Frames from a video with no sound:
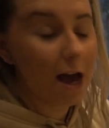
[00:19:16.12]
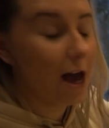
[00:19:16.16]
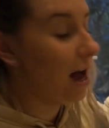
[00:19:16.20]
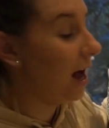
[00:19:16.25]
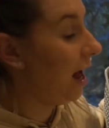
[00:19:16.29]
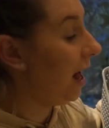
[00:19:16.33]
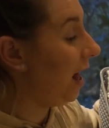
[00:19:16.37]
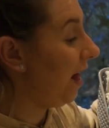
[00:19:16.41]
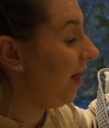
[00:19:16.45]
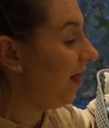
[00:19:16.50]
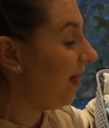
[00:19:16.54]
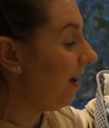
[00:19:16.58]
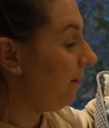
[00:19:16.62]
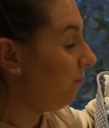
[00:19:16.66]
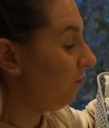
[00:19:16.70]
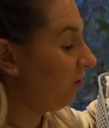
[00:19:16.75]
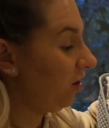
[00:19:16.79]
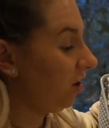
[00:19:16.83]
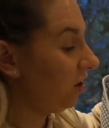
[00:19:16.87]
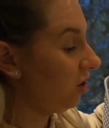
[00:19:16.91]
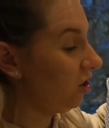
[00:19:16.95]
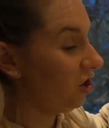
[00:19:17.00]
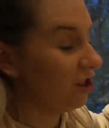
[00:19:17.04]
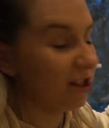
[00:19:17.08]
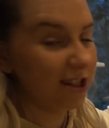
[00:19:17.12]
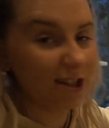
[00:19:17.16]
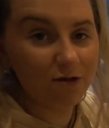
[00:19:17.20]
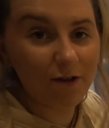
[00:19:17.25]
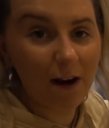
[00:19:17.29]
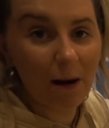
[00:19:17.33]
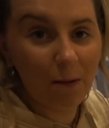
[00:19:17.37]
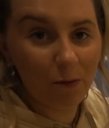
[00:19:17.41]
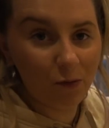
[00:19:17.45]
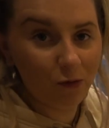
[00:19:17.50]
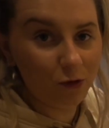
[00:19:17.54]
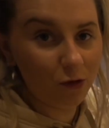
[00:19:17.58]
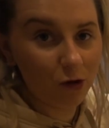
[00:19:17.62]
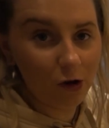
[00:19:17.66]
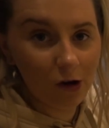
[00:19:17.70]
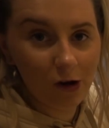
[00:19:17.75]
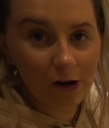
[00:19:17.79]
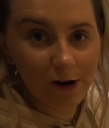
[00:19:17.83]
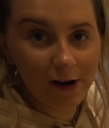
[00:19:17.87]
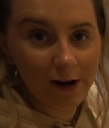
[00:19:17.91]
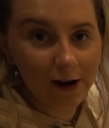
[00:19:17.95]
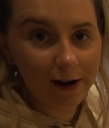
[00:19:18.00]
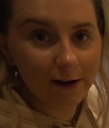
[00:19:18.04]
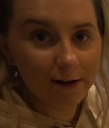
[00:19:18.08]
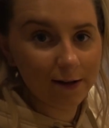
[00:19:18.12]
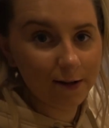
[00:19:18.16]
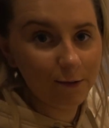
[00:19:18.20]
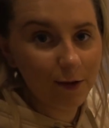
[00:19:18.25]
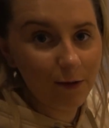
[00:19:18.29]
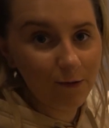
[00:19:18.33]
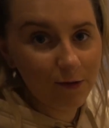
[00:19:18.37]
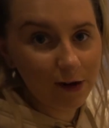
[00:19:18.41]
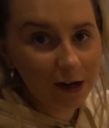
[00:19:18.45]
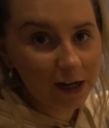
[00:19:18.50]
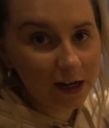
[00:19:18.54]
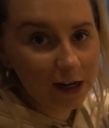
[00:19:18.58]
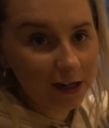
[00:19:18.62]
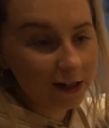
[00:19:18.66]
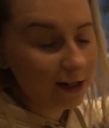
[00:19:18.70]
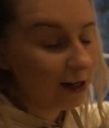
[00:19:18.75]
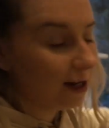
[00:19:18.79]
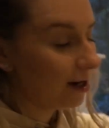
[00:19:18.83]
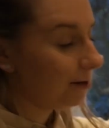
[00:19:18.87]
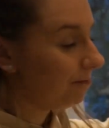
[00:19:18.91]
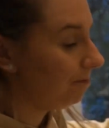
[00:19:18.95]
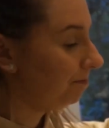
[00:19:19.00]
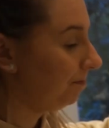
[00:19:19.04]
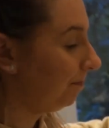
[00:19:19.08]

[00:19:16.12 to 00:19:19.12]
and then we can just grab one as and when we need it.